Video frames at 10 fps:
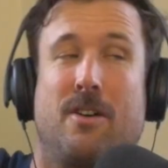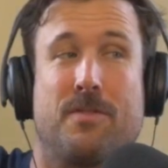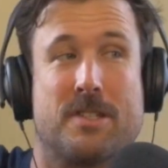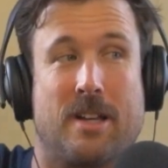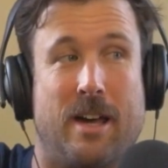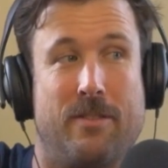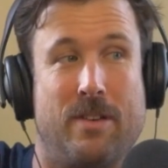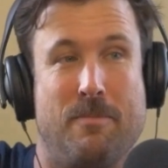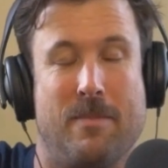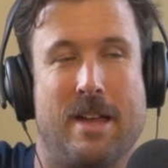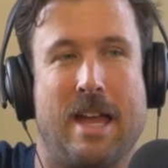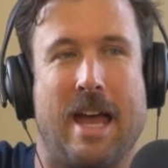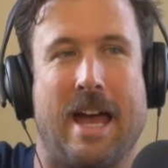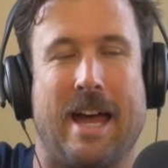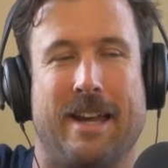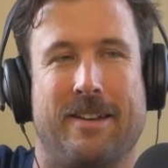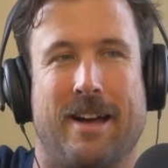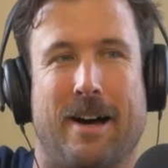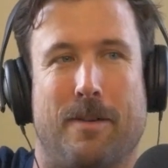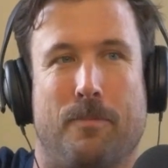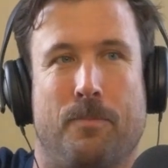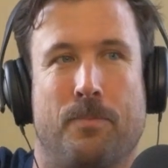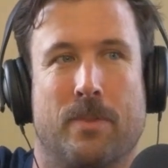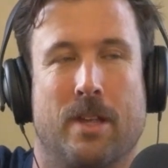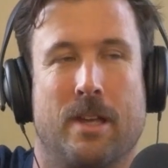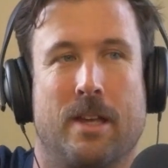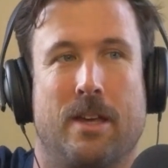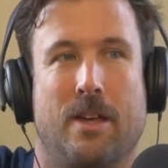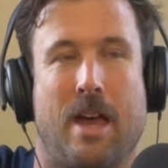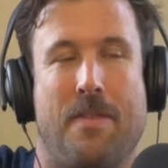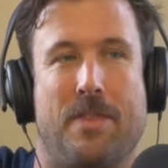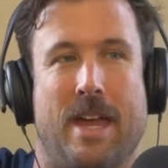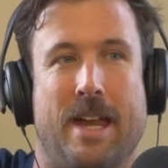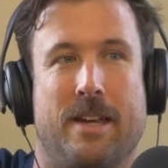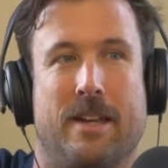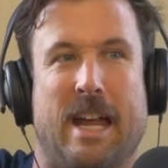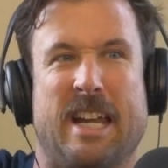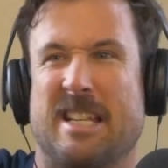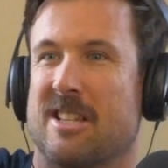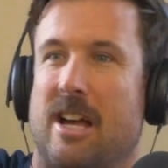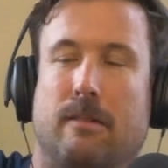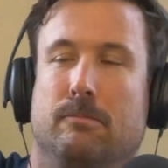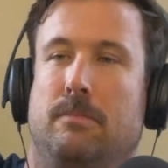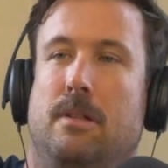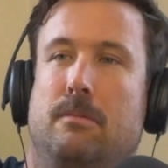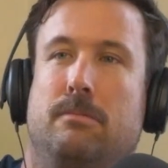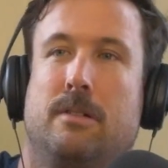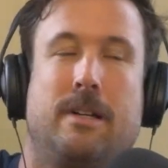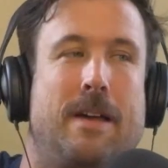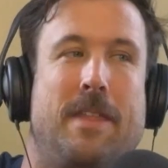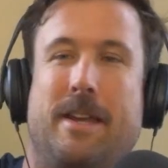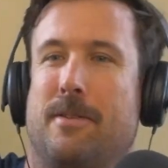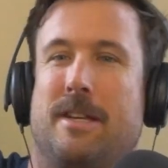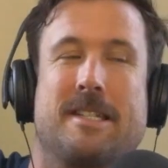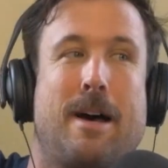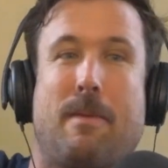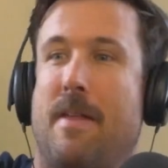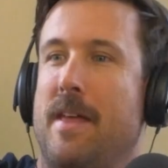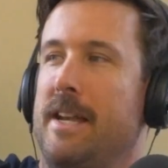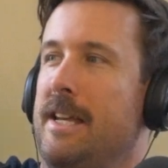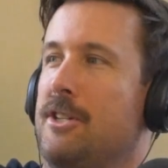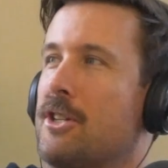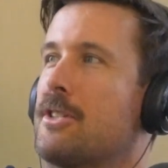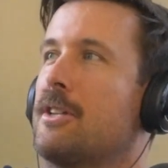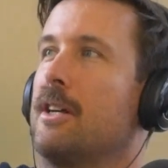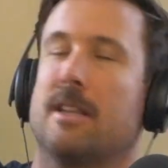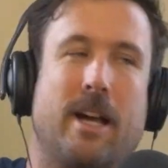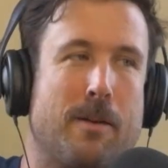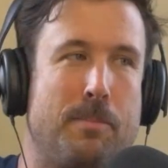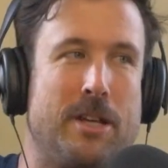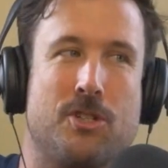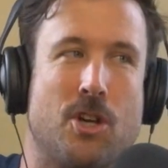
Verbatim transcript: off the side of him, and um, and then and he's like, and then he's up, and then he just like a big